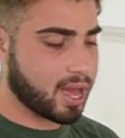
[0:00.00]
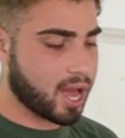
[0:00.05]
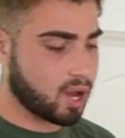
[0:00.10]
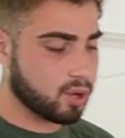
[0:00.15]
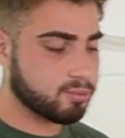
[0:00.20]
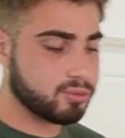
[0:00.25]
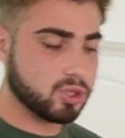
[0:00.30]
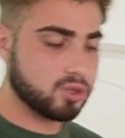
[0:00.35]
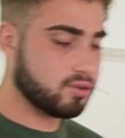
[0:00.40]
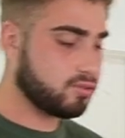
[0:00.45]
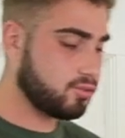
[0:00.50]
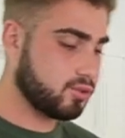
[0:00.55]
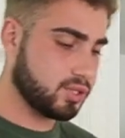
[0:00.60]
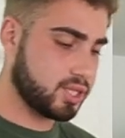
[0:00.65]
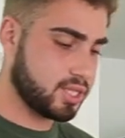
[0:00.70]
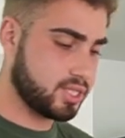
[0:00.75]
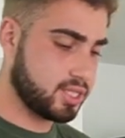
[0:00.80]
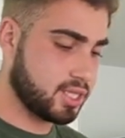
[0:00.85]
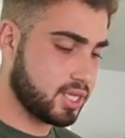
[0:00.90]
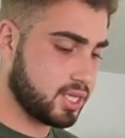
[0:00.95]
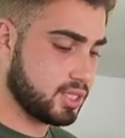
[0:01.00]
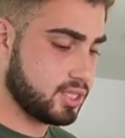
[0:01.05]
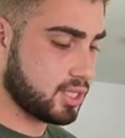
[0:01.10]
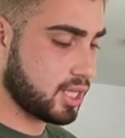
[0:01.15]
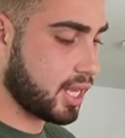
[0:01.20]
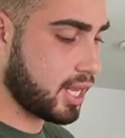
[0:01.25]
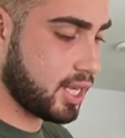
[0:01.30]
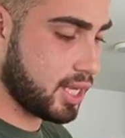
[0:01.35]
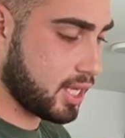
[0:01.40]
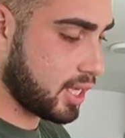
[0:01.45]
how beautiful this is.
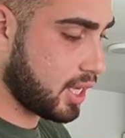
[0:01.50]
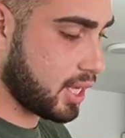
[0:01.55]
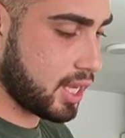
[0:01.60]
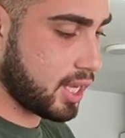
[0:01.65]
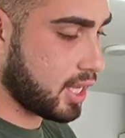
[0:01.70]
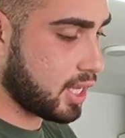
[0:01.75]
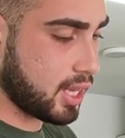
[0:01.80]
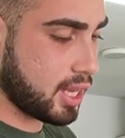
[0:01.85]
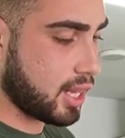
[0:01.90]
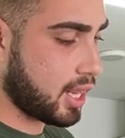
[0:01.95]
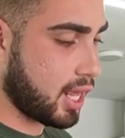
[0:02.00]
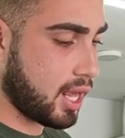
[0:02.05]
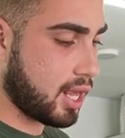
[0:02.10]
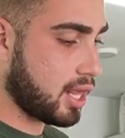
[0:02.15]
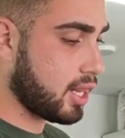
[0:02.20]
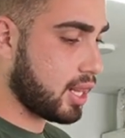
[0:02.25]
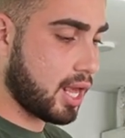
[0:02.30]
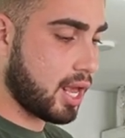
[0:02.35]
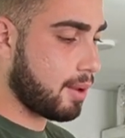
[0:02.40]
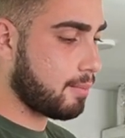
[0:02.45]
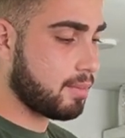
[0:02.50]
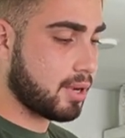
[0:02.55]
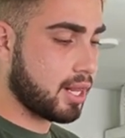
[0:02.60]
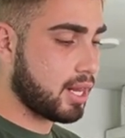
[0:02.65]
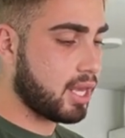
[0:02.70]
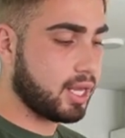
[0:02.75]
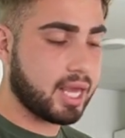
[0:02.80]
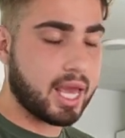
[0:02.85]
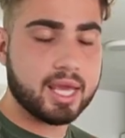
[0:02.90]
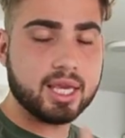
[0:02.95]
Like. I'm,
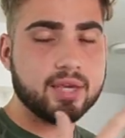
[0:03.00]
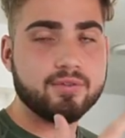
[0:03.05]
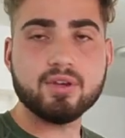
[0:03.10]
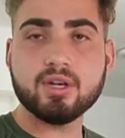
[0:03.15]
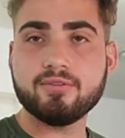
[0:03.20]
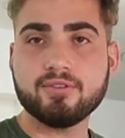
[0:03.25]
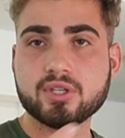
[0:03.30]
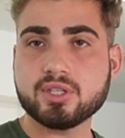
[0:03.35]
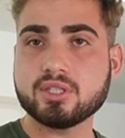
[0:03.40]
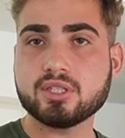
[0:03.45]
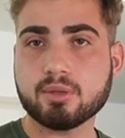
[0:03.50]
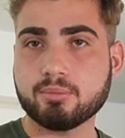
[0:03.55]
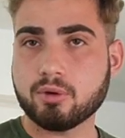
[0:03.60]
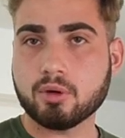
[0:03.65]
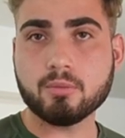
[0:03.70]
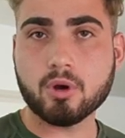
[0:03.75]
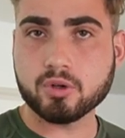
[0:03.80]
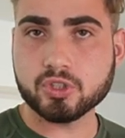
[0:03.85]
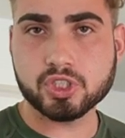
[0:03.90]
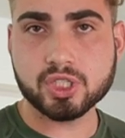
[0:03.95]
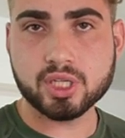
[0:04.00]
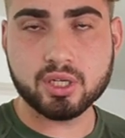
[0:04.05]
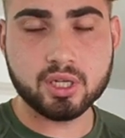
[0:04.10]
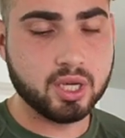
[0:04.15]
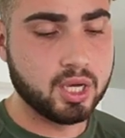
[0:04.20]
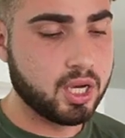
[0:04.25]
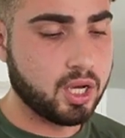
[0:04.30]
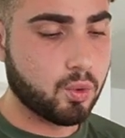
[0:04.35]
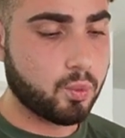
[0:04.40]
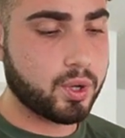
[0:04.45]
like, even if this is a promotion,
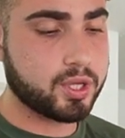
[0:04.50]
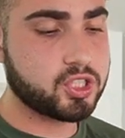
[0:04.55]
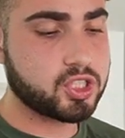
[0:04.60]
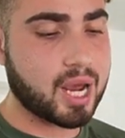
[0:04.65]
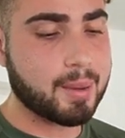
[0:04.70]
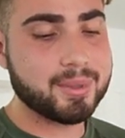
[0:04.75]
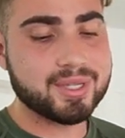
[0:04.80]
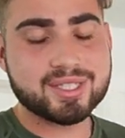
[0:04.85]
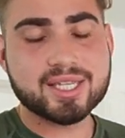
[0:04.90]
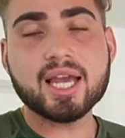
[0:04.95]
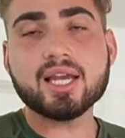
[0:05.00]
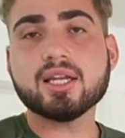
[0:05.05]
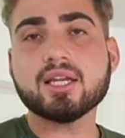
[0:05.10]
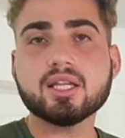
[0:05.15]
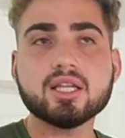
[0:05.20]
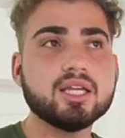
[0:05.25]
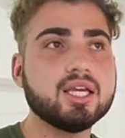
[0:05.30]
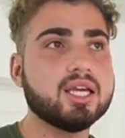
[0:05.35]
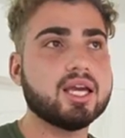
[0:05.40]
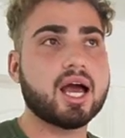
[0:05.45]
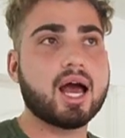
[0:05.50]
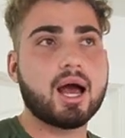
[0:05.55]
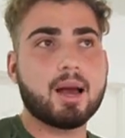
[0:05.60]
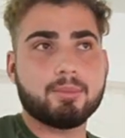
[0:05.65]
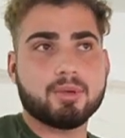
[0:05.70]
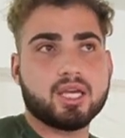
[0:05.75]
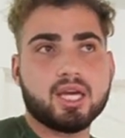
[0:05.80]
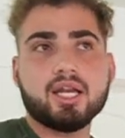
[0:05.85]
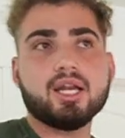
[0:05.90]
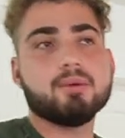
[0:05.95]
which I mean technically
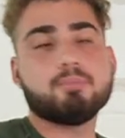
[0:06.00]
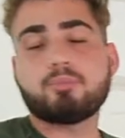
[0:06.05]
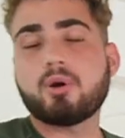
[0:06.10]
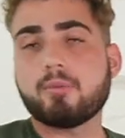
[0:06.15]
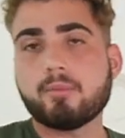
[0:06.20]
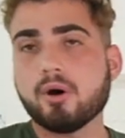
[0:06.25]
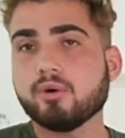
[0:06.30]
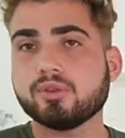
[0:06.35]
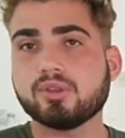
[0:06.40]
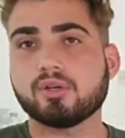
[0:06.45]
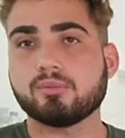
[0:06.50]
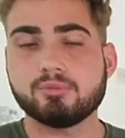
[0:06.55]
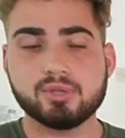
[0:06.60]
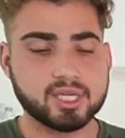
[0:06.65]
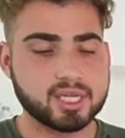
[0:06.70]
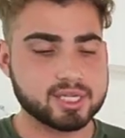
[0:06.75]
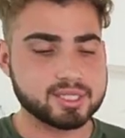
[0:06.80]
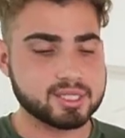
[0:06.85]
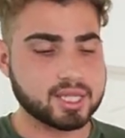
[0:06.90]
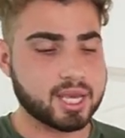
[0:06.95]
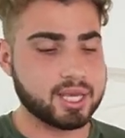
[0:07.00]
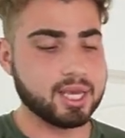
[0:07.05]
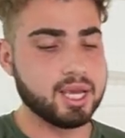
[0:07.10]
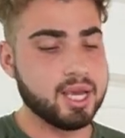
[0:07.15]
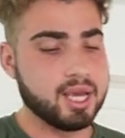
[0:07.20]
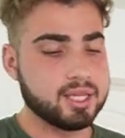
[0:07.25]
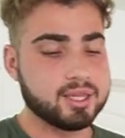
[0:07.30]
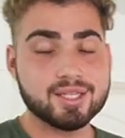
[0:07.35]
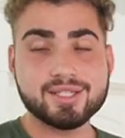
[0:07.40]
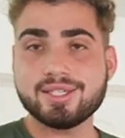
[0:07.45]
I'm gonna promote them, because like
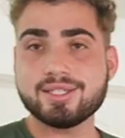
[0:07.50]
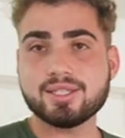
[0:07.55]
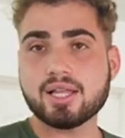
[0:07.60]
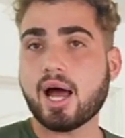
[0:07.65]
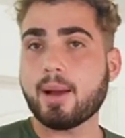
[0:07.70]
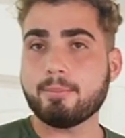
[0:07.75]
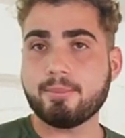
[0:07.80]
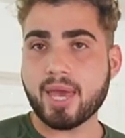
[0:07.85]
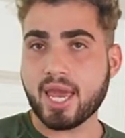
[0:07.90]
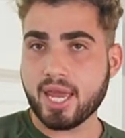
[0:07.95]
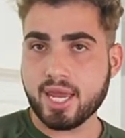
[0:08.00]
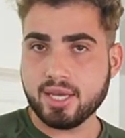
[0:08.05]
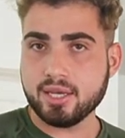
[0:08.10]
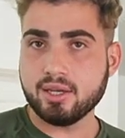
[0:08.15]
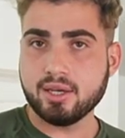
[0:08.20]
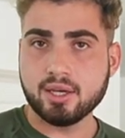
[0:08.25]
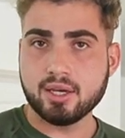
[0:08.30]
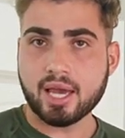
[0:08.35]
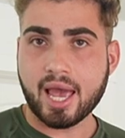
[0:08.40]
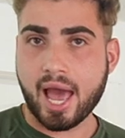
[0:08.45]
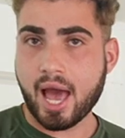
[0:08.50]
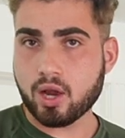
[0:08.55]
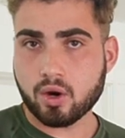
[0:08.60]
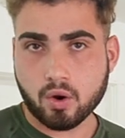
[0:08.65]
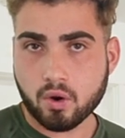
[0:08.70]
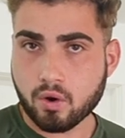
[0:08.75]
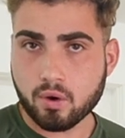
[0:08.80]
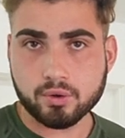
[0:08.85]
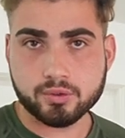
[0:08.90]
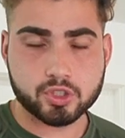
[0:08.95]
this is not paid at
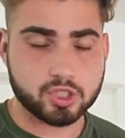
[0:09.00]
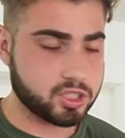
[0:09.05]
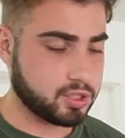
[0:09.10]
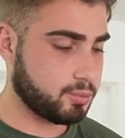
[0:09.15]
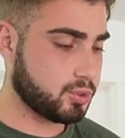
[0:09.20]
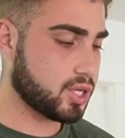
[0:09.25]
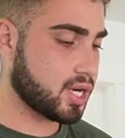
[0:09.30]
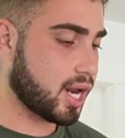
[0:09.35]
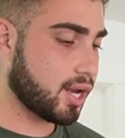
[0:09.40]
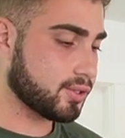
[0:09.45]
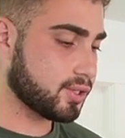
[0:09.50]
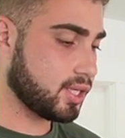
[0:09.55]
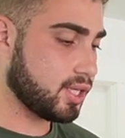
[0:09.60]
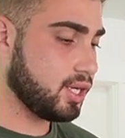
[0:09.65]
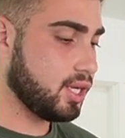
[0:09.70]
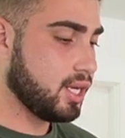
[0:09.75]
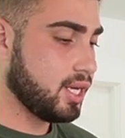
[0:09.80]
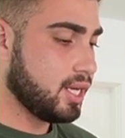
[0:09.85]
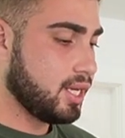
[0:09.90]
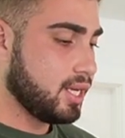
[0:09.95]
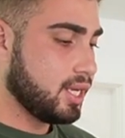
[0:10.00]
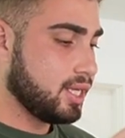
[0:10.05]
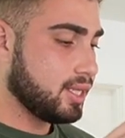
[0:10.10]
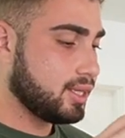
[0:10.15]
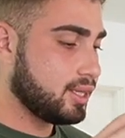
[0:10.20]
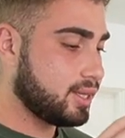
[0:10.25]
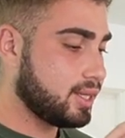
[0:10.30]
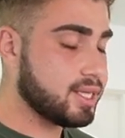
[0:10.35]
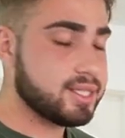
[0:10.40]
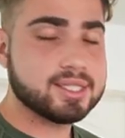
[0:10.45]
all, just to put it out there.
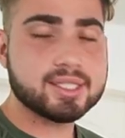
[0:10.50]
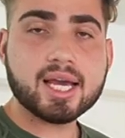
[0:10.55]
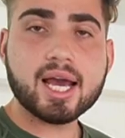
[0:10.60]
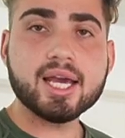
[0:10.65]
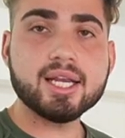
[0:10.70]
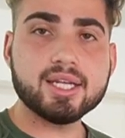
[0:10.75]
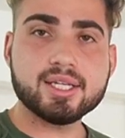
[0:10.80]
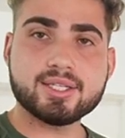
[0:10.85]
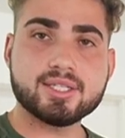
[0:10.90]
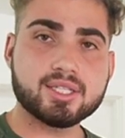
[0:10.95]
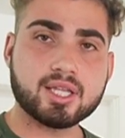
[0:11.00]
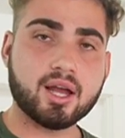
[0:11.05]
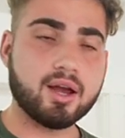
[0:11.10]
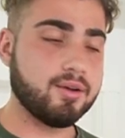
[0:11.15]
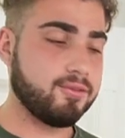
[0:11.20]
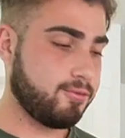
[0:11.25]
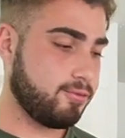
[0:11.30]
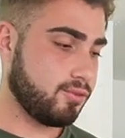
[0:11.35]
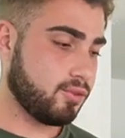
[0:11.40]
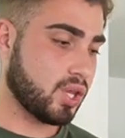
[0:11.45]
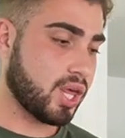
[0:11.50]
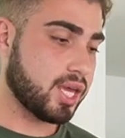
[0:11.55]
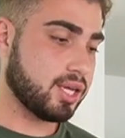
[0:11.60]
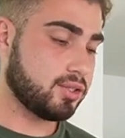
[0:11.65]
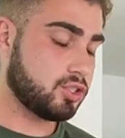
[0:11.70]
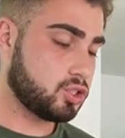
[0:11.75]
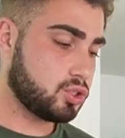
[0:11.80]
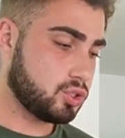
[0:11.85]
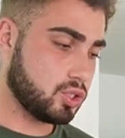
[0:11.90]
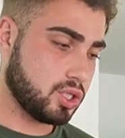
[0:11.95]
This kind of stuff, like
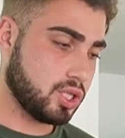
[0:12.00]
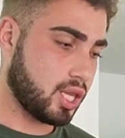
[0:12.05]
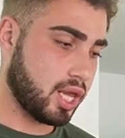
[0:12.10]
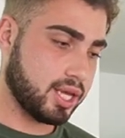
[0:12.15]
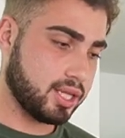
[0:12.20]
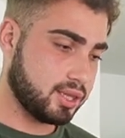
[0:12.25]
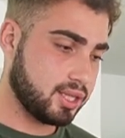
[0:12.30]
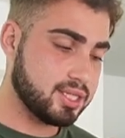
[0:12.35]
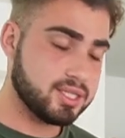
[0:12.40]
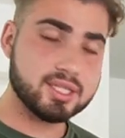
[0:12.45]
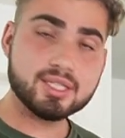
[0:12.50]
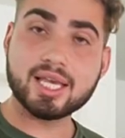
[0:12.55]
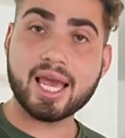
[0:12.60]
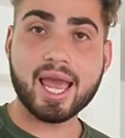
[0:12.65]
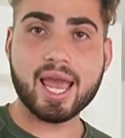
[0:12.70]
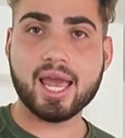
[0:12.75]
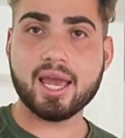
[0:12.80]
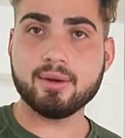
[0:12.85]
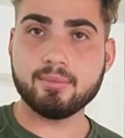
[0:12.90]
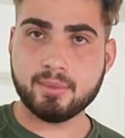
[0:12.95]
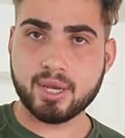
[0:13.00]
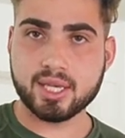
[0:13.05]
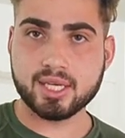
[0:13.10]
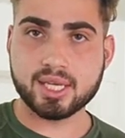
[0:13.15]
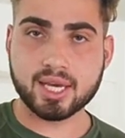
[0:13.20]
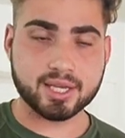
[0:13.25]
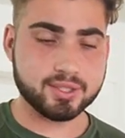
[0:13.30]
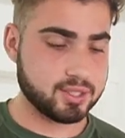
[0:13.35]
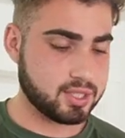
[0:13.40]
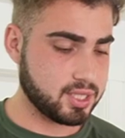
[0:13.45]
like this is handmade,
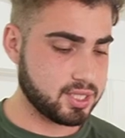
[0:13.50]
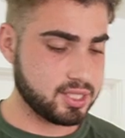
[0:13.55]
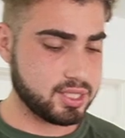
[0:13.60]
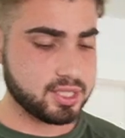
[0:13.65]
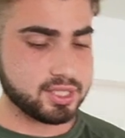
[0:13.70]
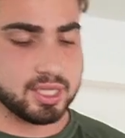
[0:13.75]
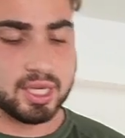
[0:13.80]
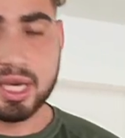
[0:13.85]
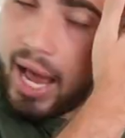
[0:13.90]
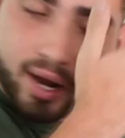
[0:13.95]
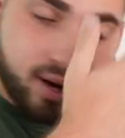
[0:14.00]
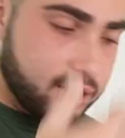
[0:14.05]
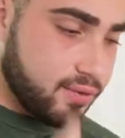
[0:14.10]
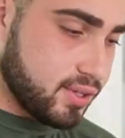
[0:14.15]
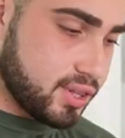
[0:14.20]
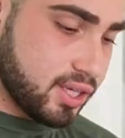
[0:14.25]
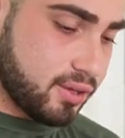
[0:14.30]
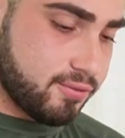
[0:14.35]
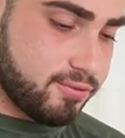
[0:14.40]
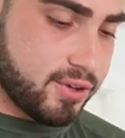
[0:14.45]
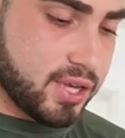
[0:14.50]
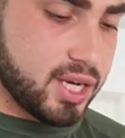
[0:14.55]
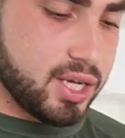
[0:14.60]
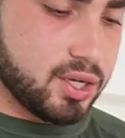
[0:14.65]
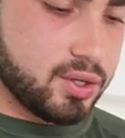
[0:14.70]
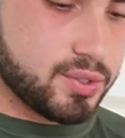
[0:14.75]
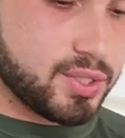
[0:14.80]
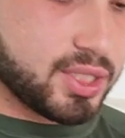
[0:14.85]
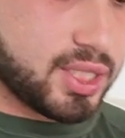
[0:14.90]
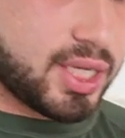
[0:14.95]
guys. This is, I don't even think videos